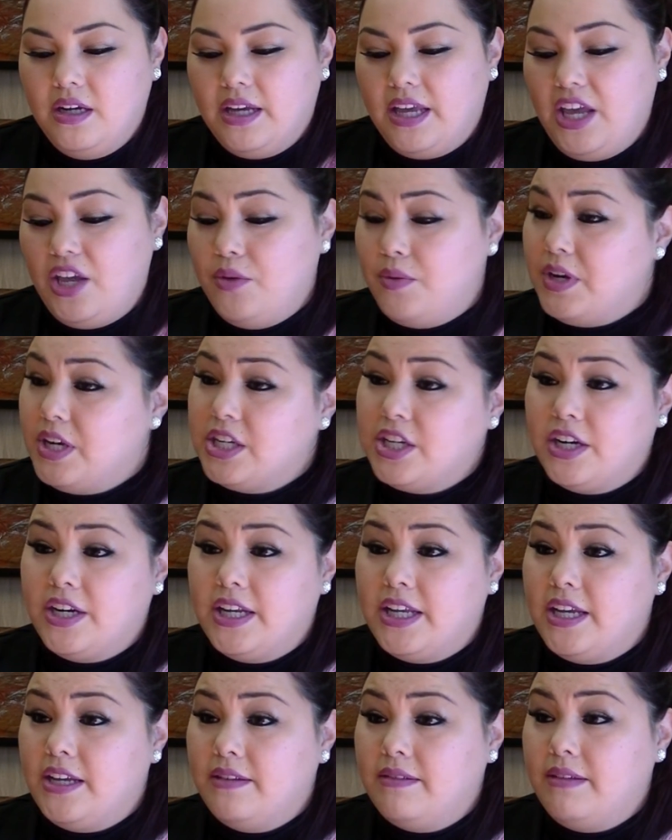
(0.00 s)
get you an
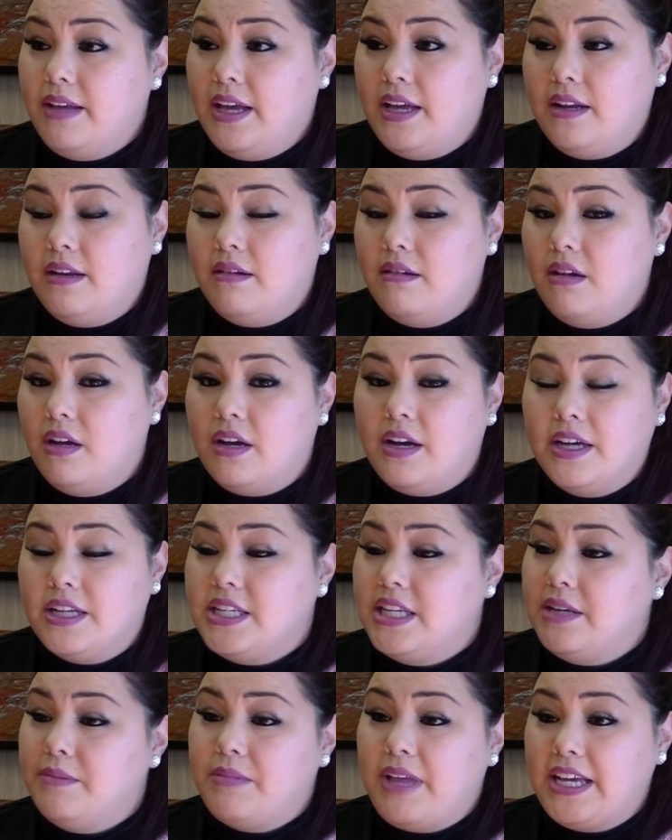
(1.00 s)
attorney and a good
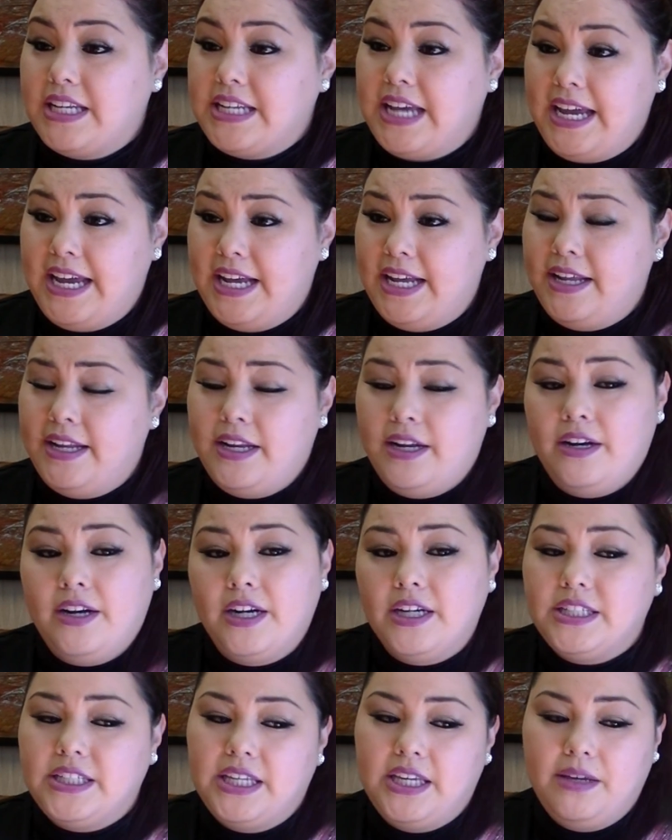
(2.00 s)
team like Dianne and
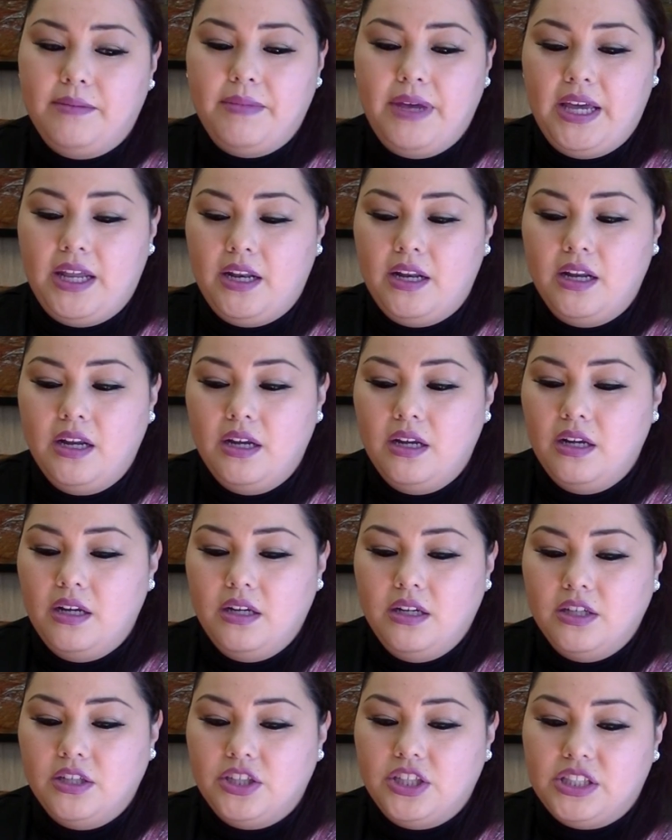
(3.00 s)
her team, and
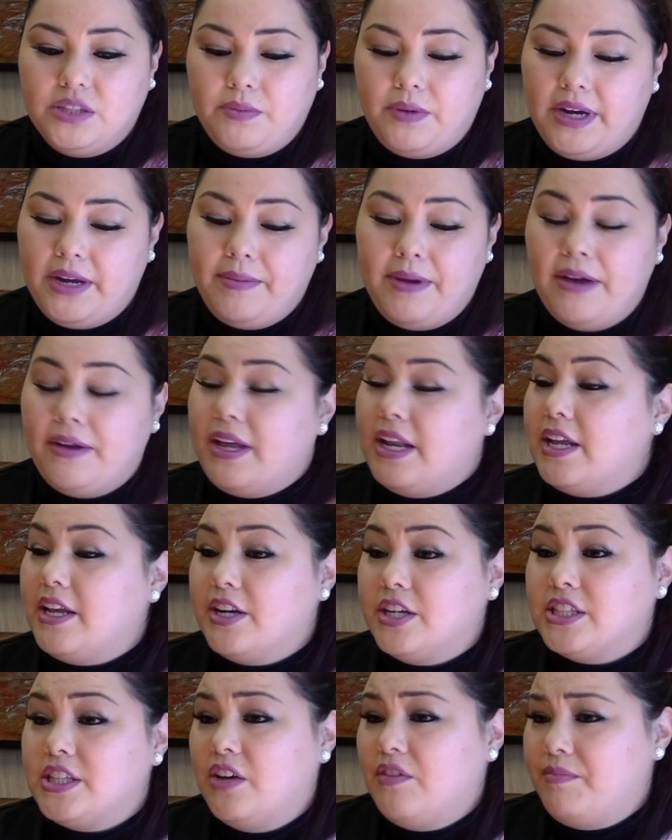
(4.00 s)
just worry about getting
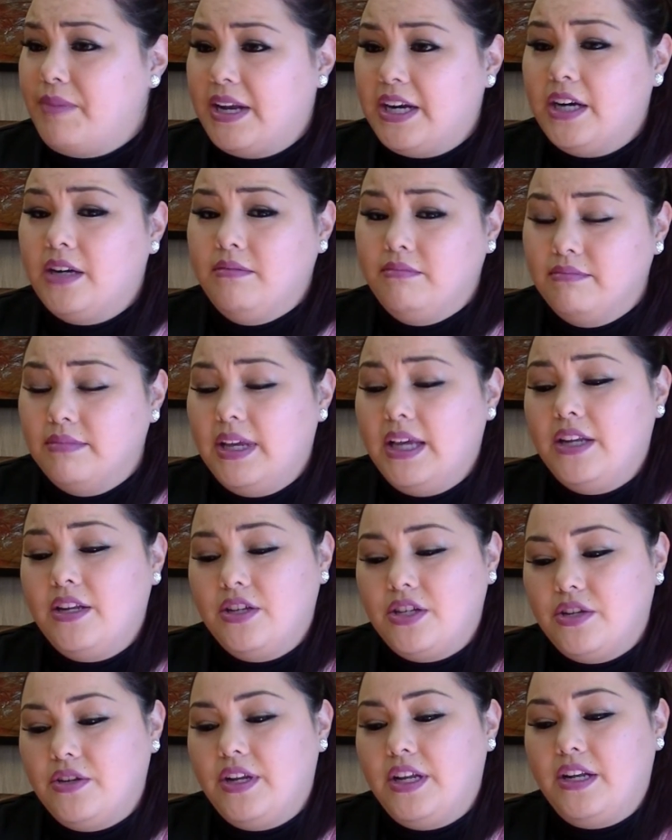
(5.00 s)
yourself better. And
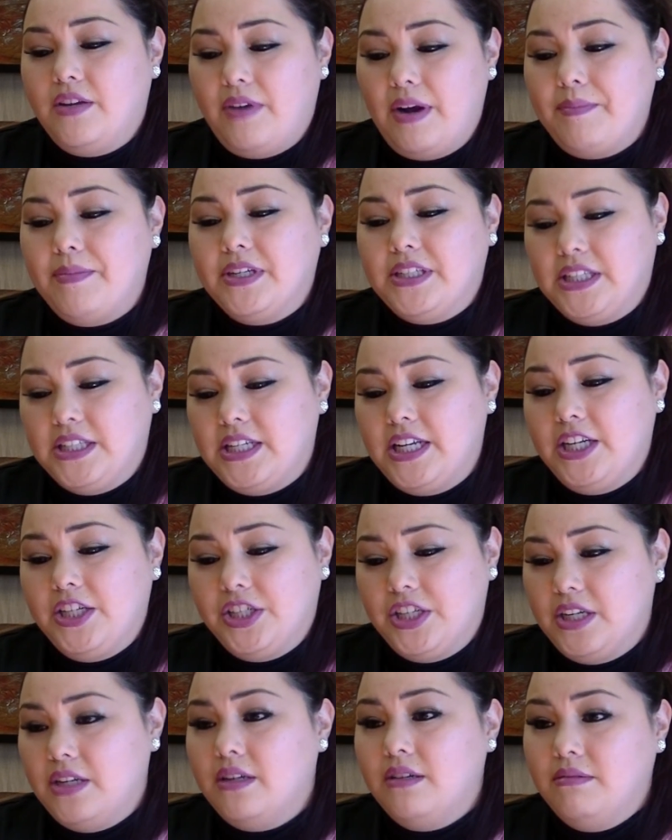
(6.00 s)
you do need
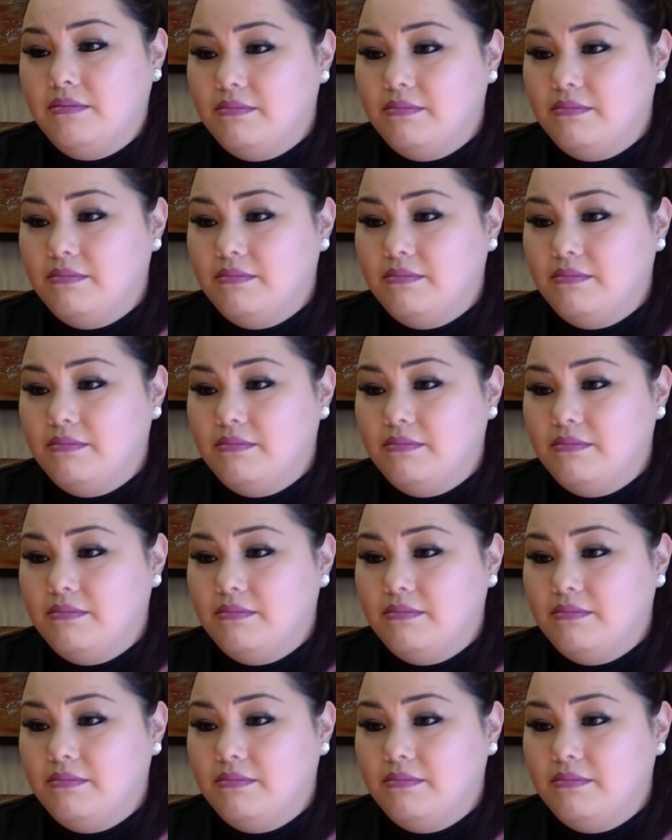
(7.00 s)
representation.